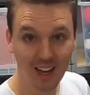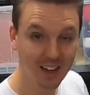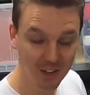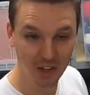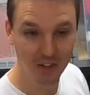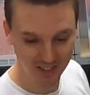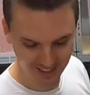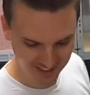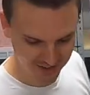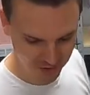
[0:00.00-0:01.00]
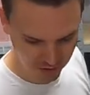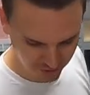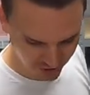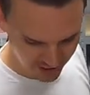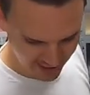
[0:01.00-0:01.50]
I know, I just sold them
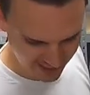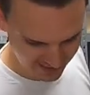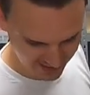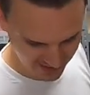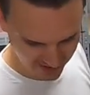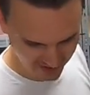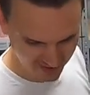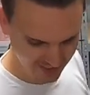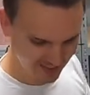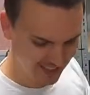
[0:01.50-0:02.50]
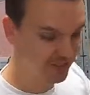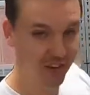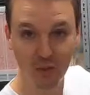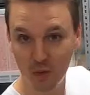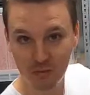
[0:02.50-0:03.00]
for 80, so Even
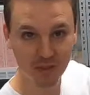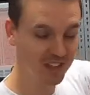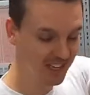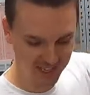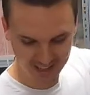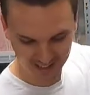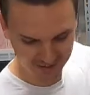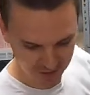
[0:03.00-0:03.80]
if it was a mistake, I've